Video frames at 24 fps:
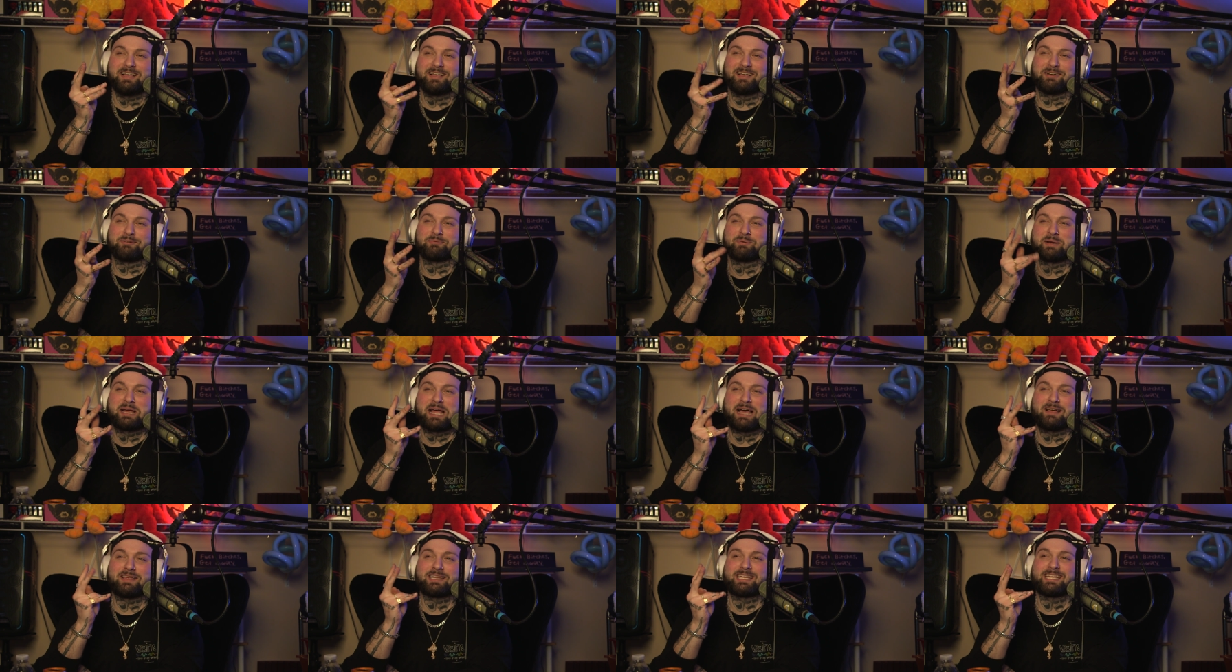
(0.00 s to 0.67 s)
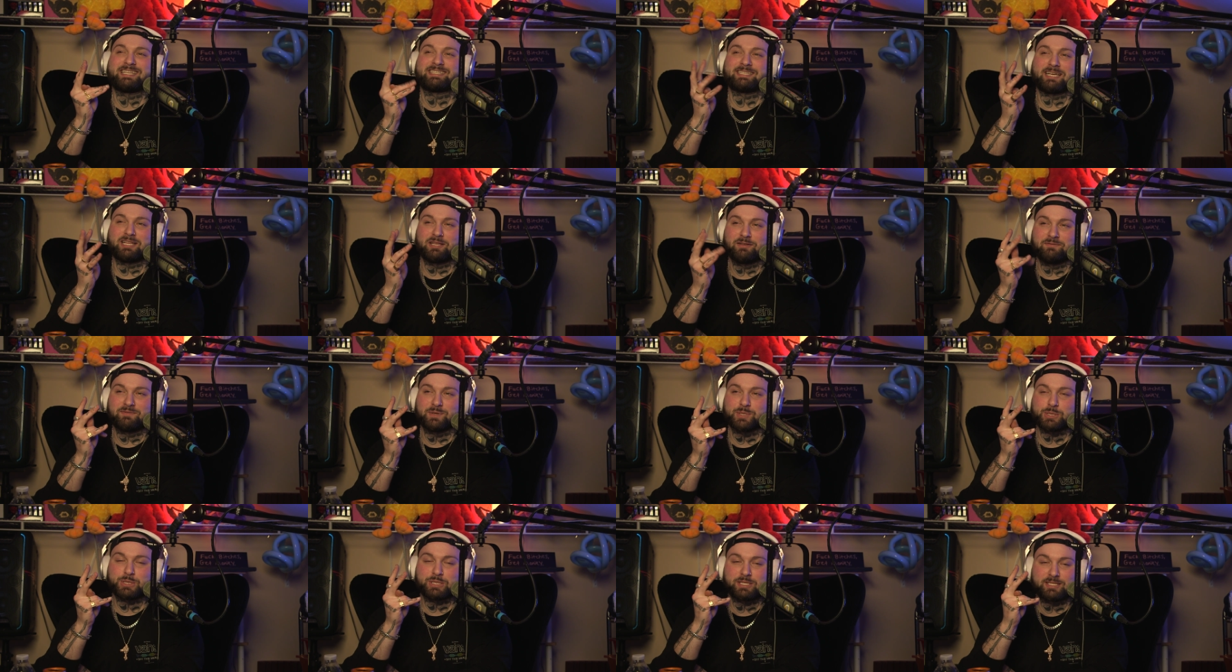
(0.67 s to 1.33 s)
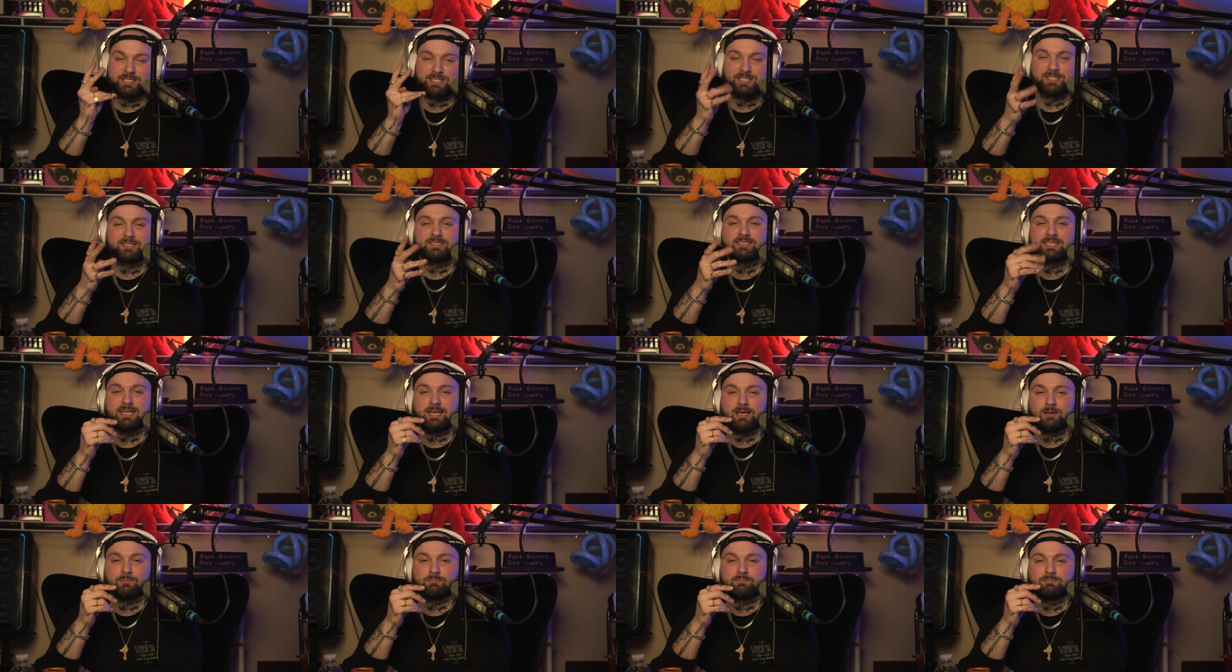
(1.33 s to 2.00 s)
reality television. It's a good
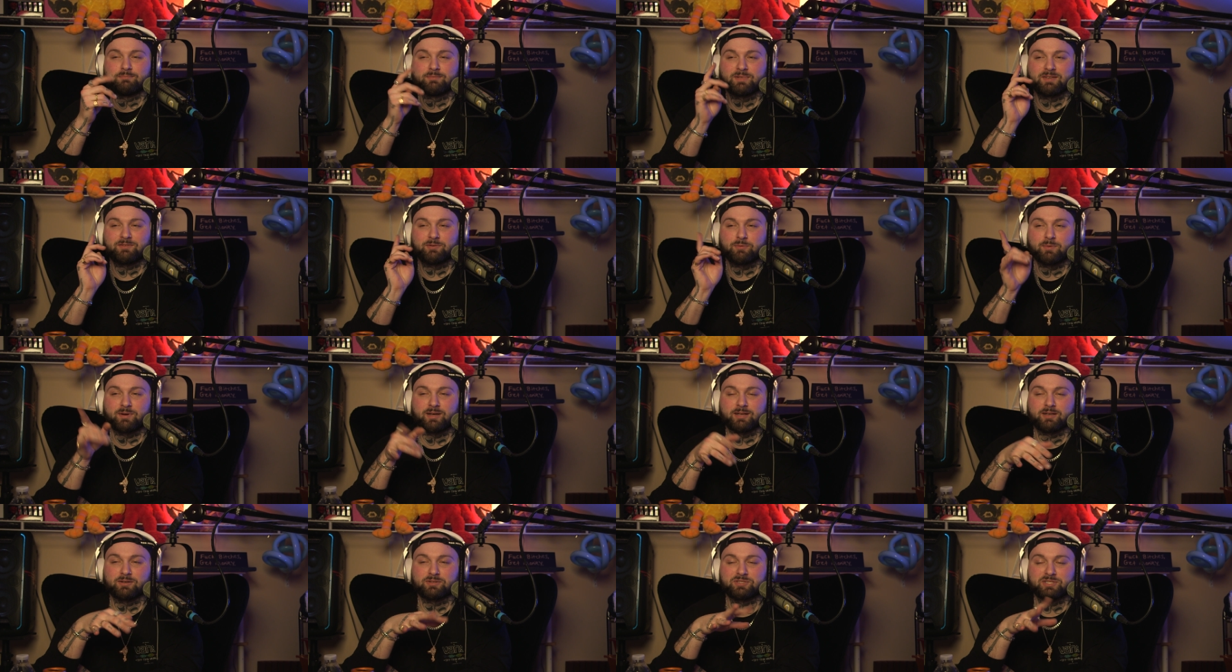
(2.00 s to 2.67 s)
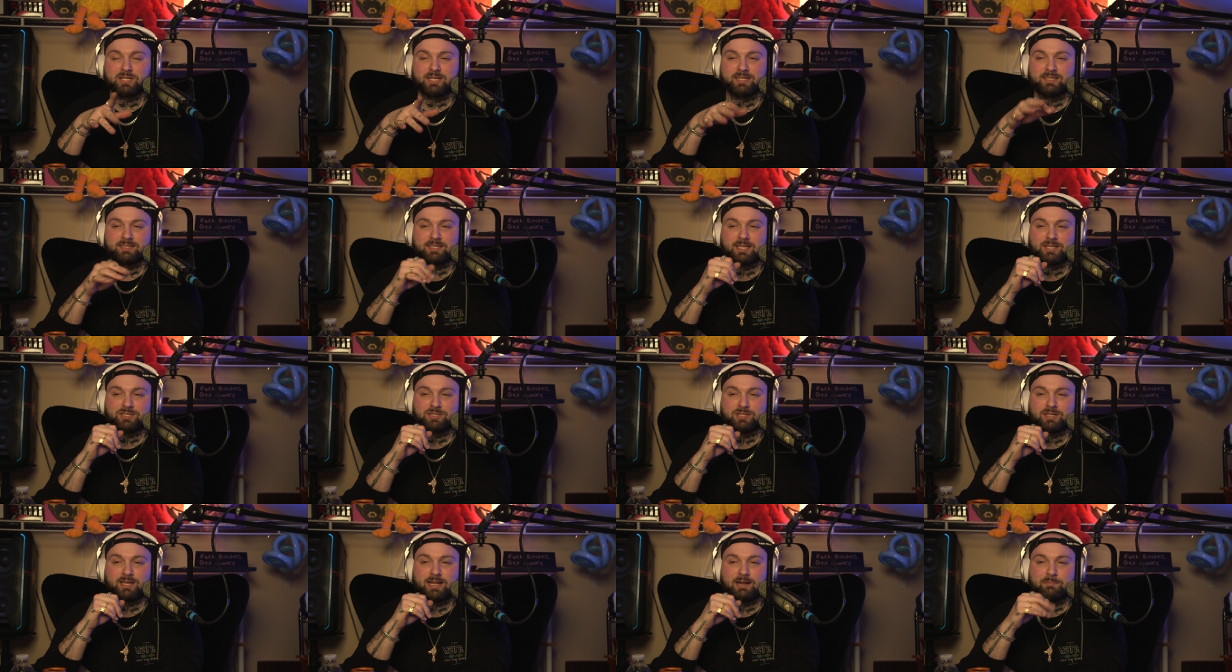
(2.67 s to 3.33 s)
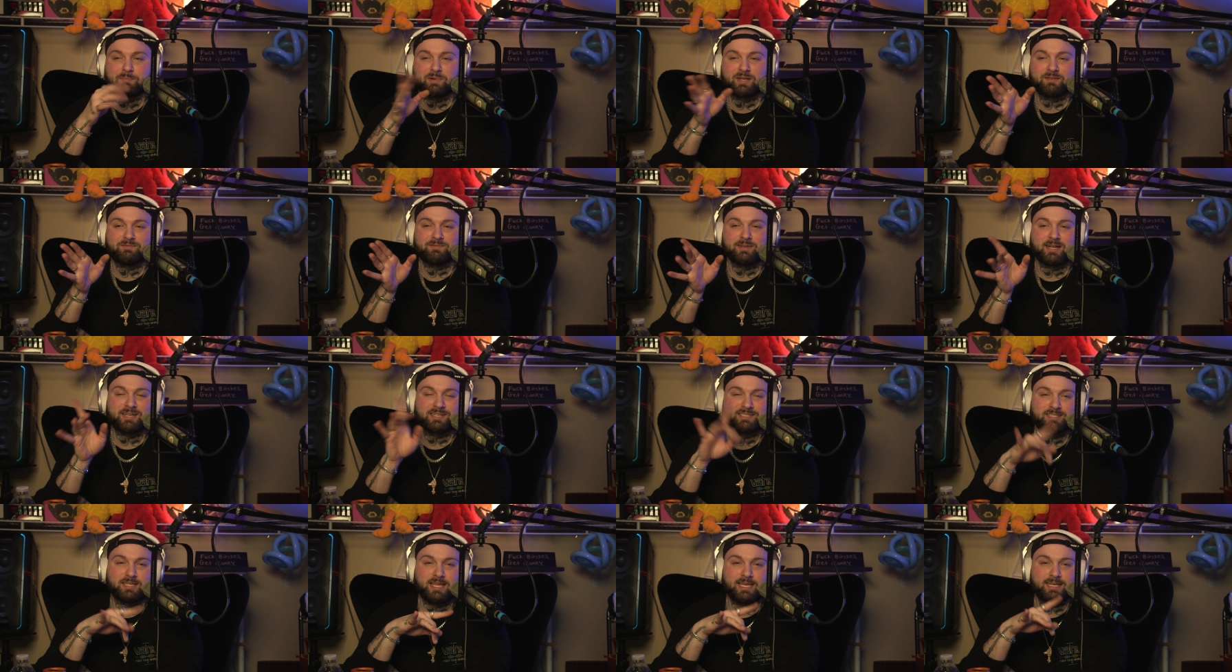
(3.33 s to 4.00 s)
time if you want to go check that shit out. But if not,
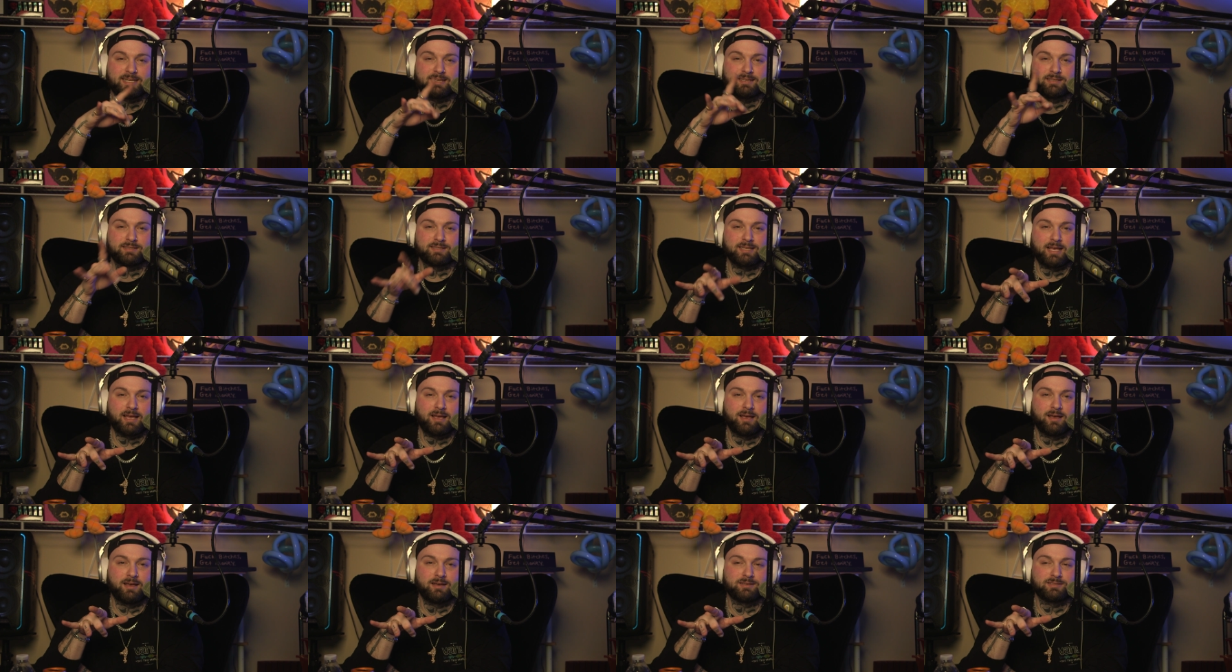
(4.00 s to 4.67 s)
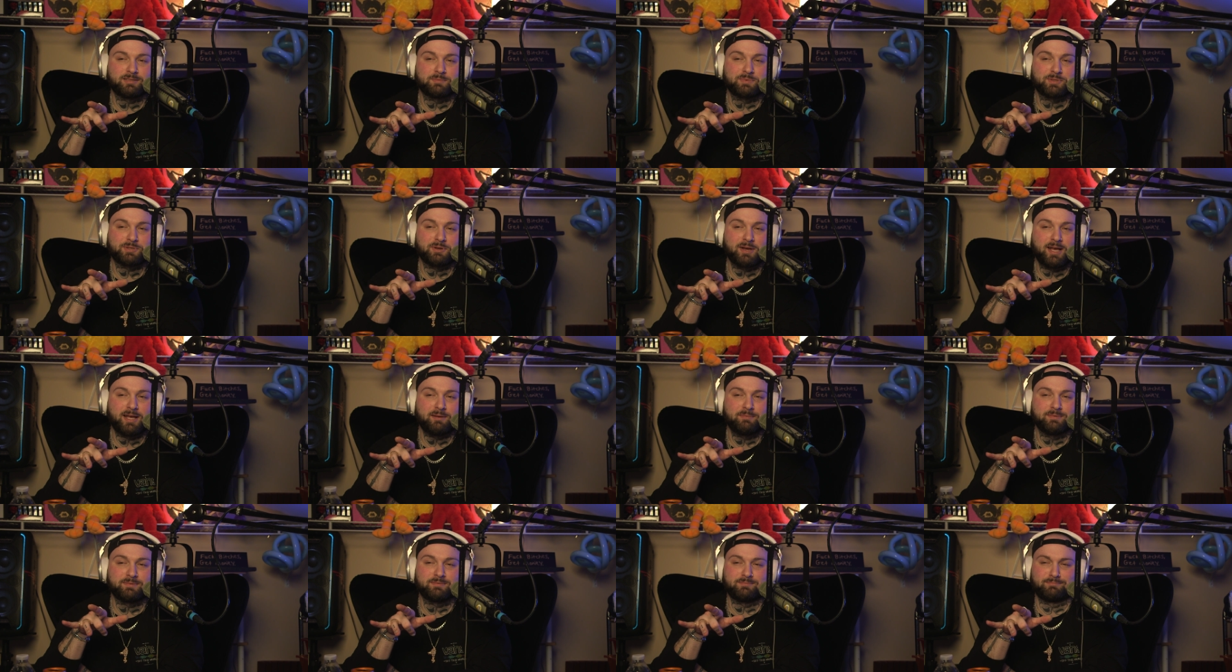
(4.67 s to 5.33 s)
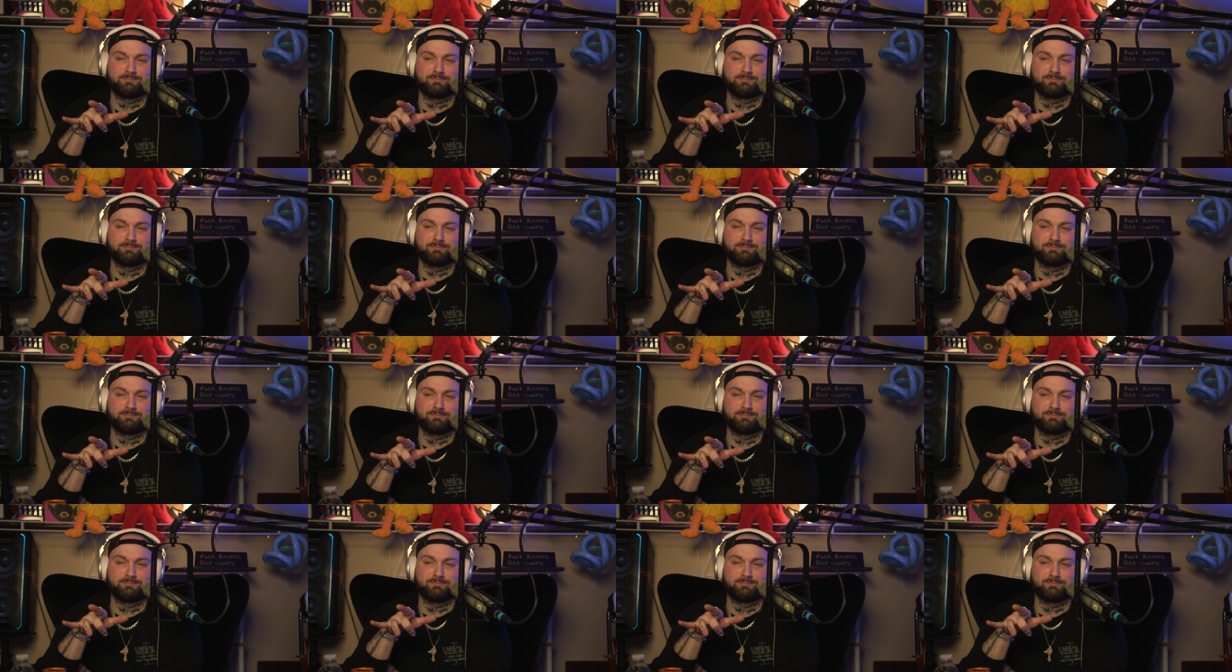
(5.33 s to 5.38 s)
just like, uh, subscribe.